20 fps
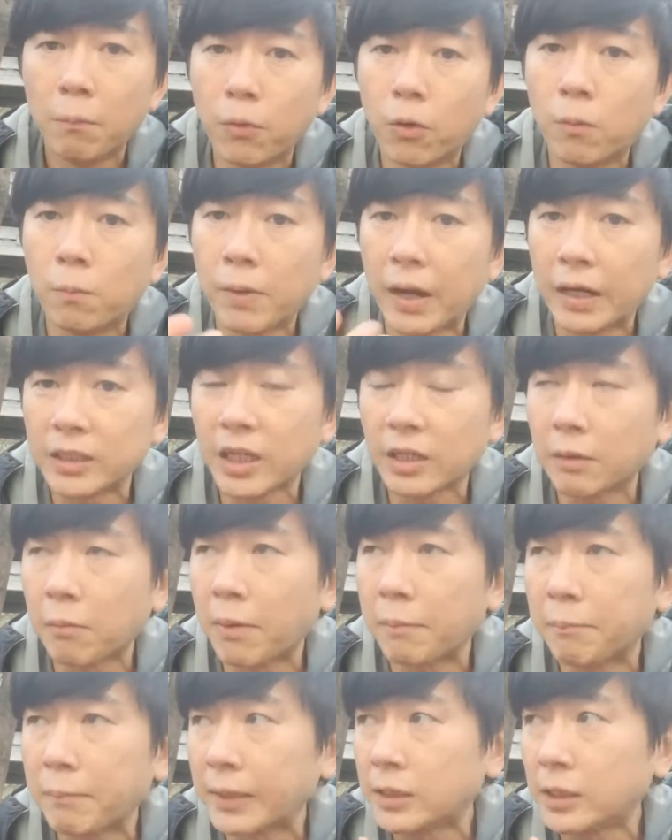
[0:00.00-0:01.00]
boom, I check
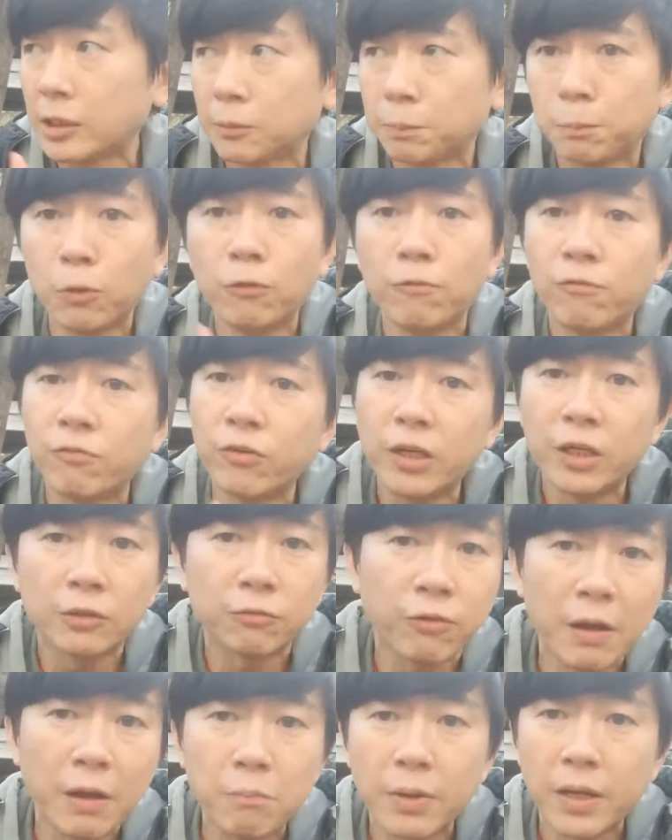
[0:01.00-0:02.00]
my message, boom, finish,
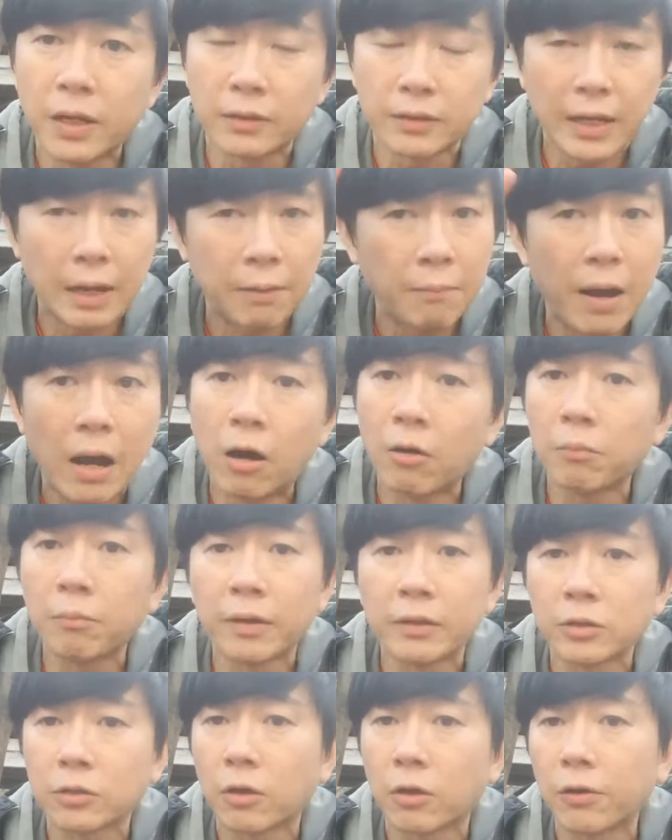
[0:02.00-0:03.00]
5 minutes, I'm out of
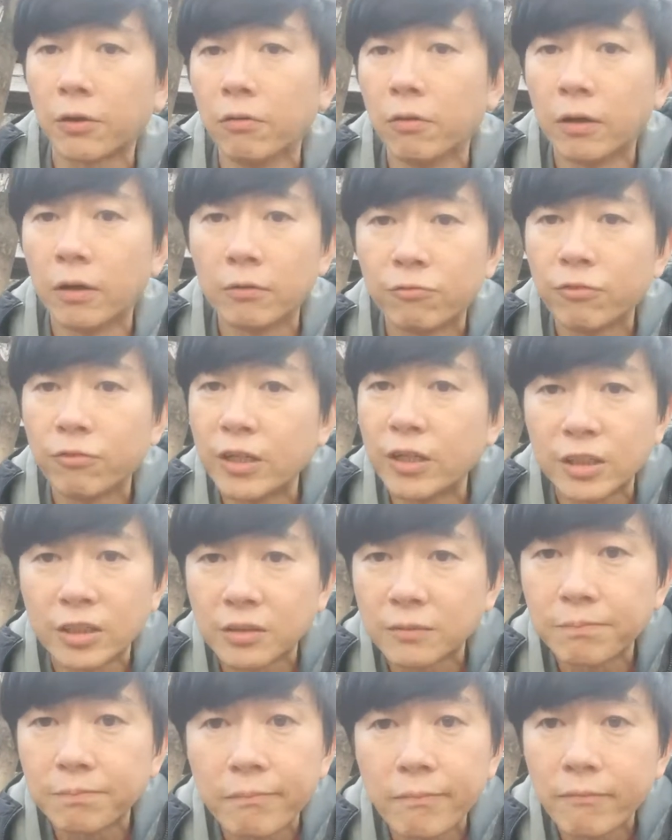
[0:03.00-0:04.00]
my story world. Finish.
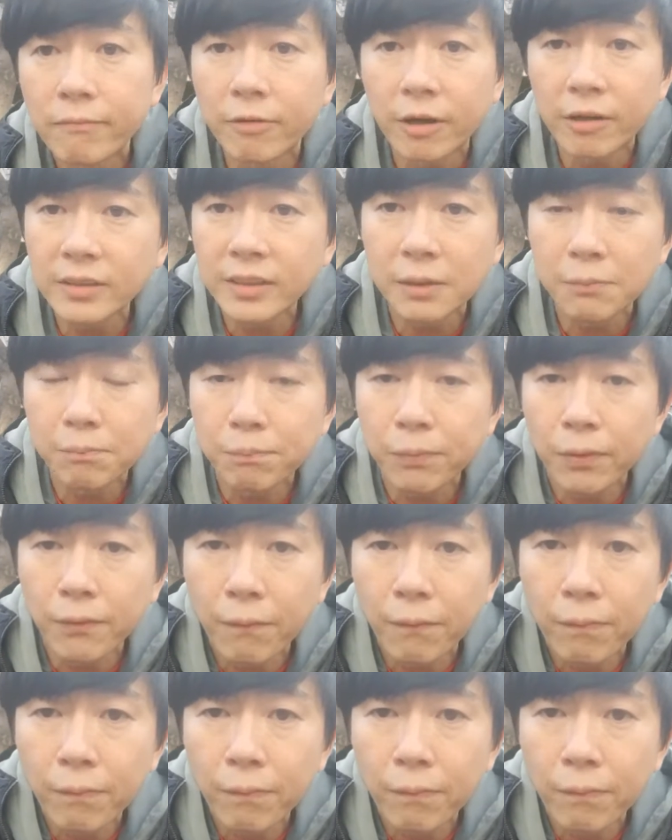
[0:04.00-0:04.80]
Very simple.